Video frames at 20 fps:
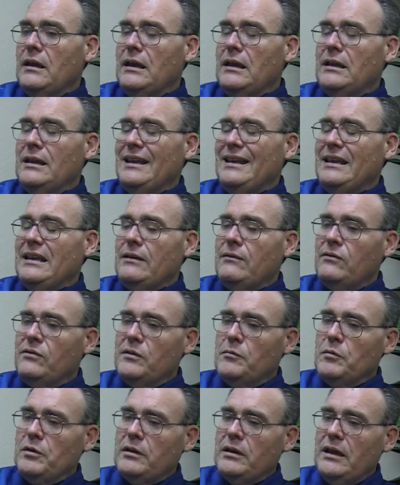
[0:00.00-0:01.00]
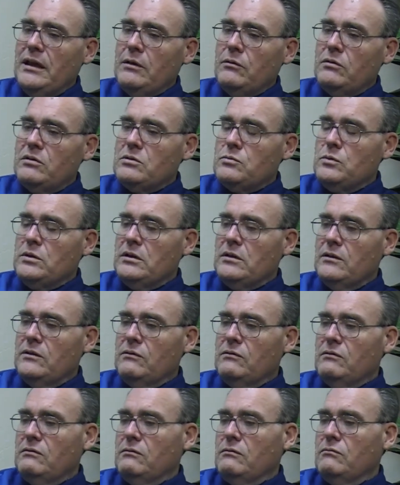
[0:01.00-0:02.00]
It gives them a language,
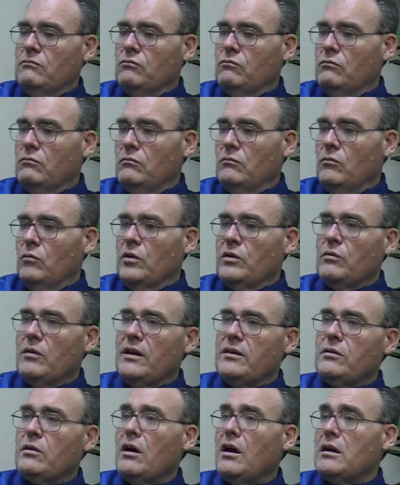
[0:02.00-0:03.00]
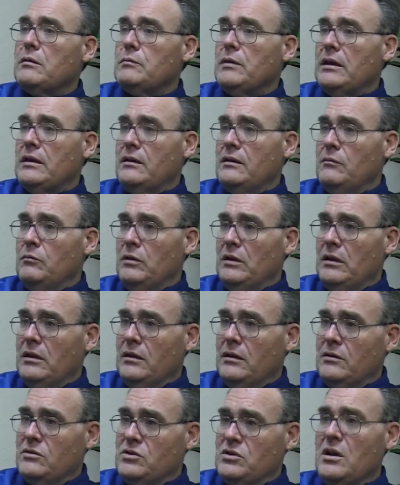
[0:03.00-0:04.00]
because whether I talk about it
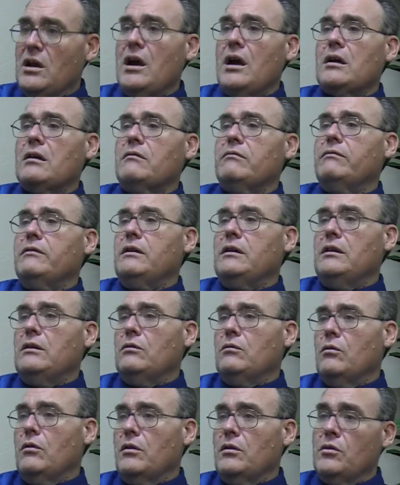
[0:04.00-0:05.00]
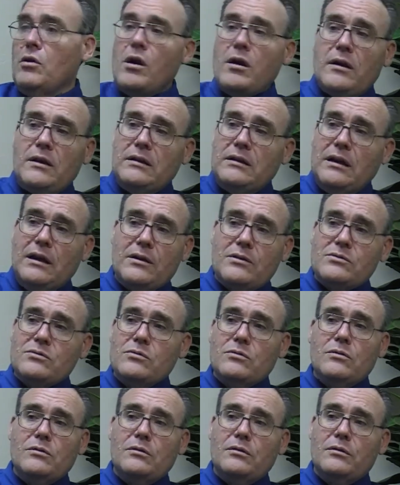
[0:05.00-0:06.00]
being a geography or an
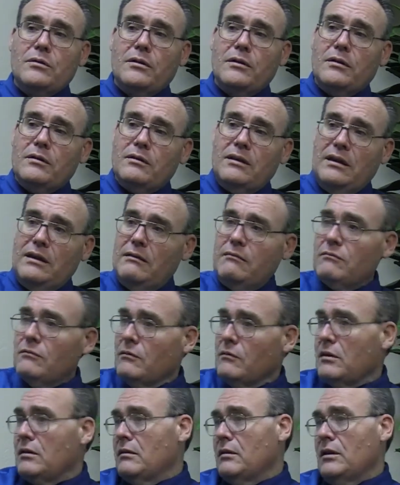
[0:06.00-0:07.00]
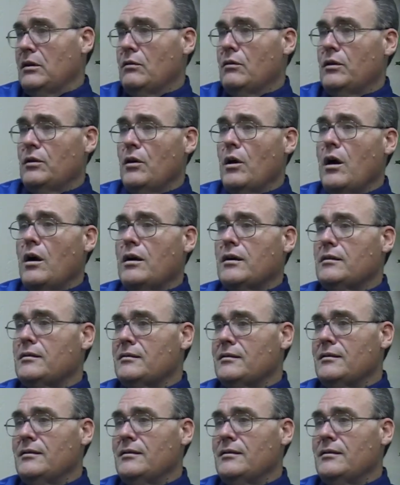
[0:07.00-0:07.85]
architectural or an art